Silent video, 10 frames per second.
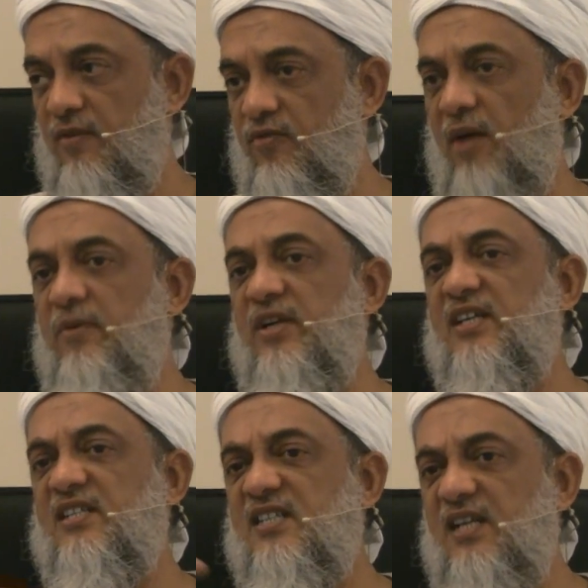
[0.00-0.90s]
from
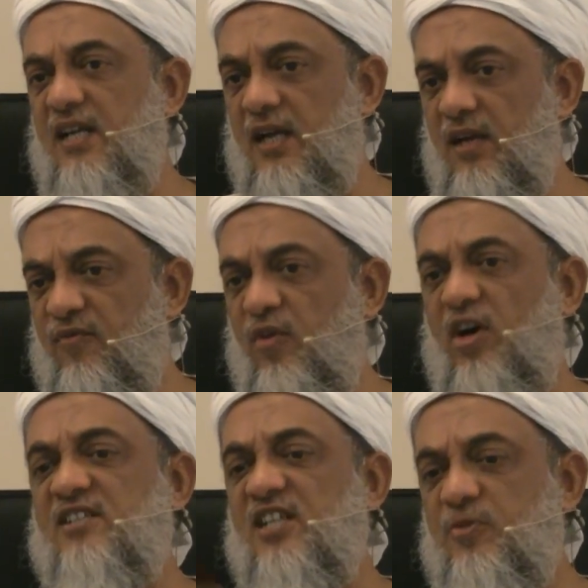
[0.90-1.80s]
interceding
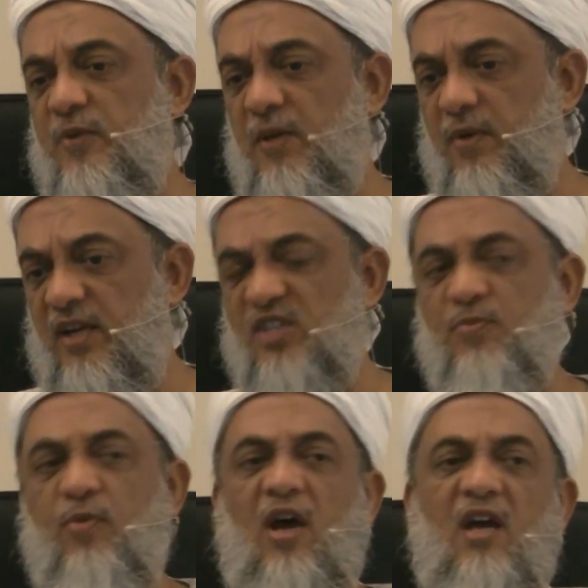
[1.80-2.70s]
for such people. He's
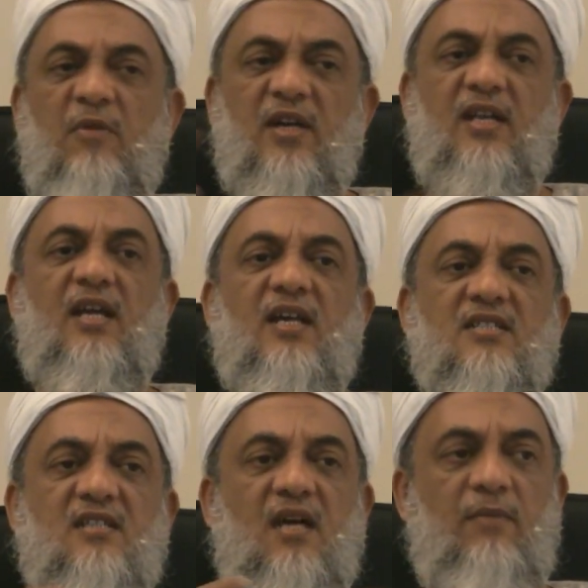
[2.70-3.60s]
prohibiting
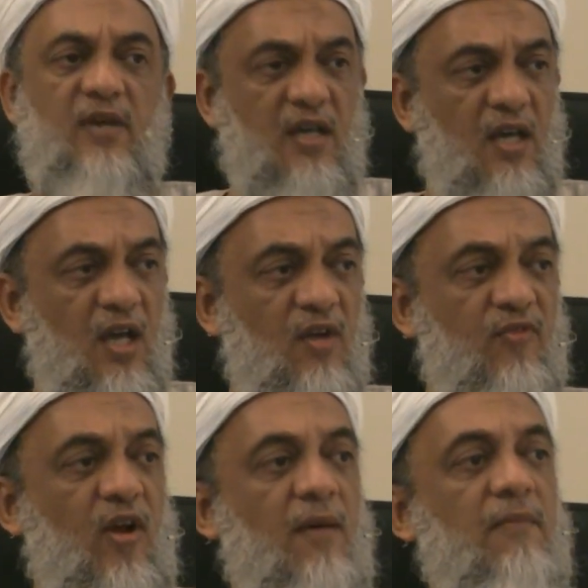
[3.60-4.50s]
his
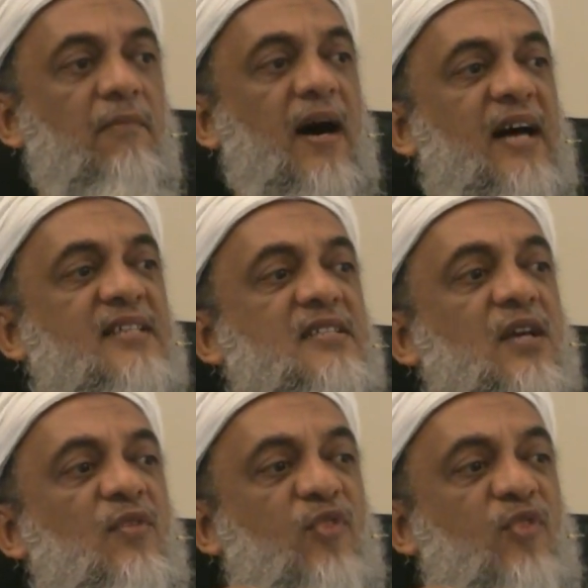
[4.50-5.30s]
Nabi from asking